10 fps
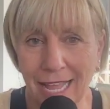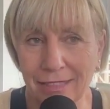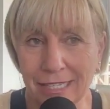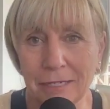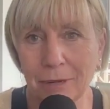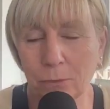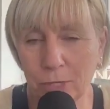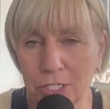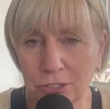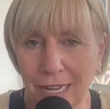thinking about
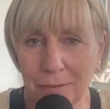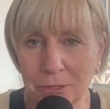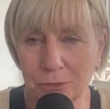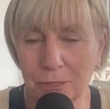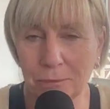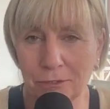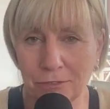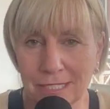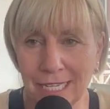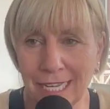what is your absolutely
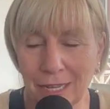perfect day.